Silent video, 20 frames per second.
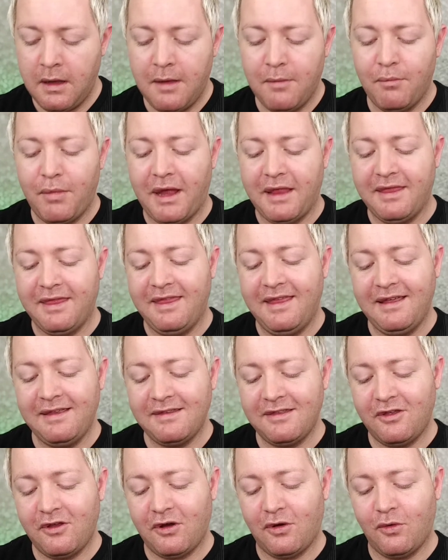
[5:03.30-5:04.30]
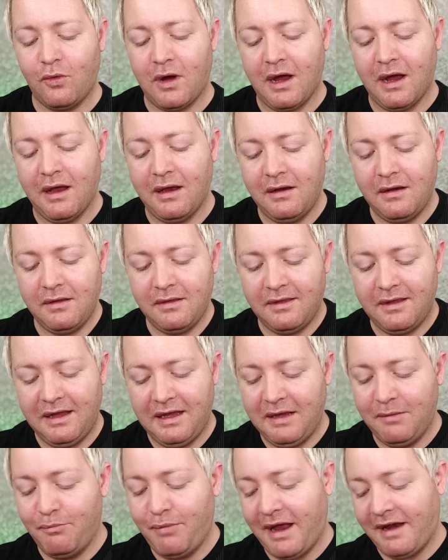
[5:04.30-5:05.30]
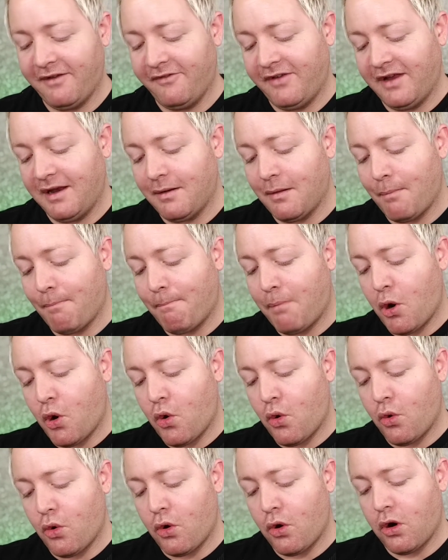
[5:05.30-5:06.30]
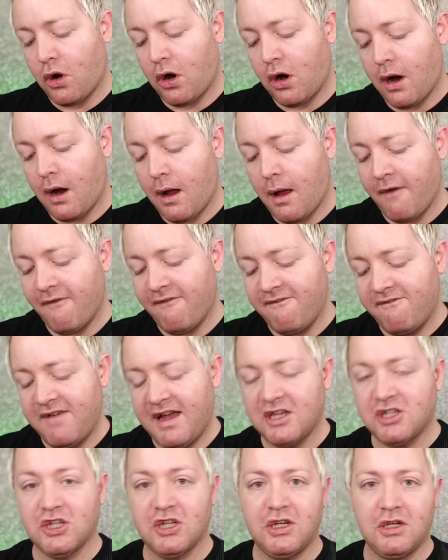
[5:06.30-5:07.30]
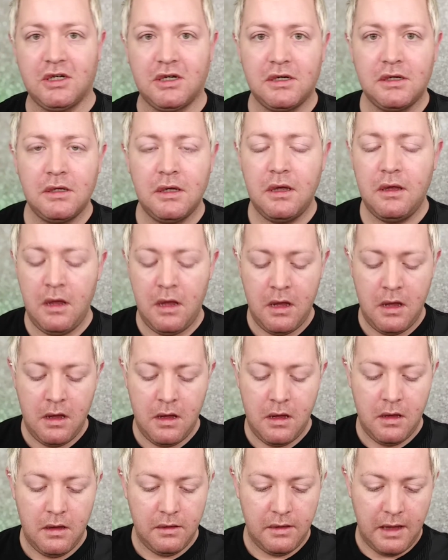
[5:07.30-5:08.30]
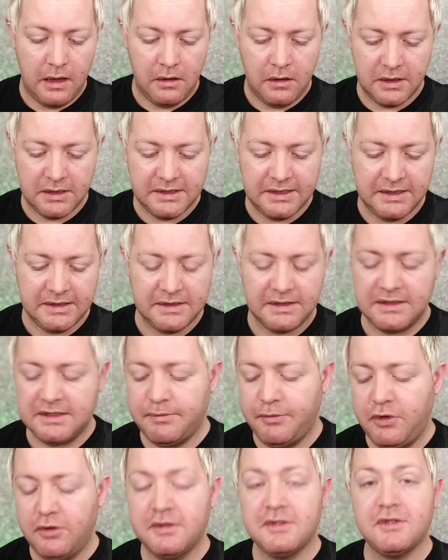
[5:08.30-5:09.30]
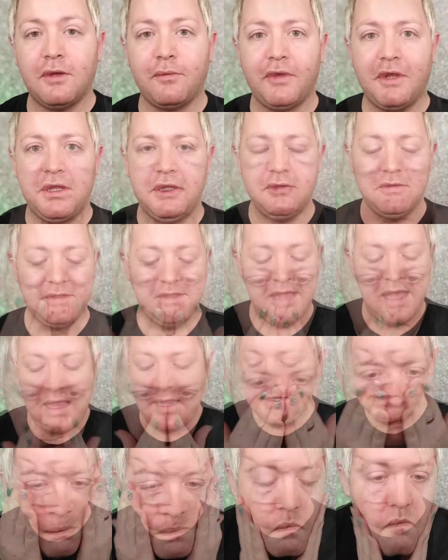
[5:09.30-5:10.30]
But this little one, the Benefit Professional, that looks nice and smooth, so I'm going to use that.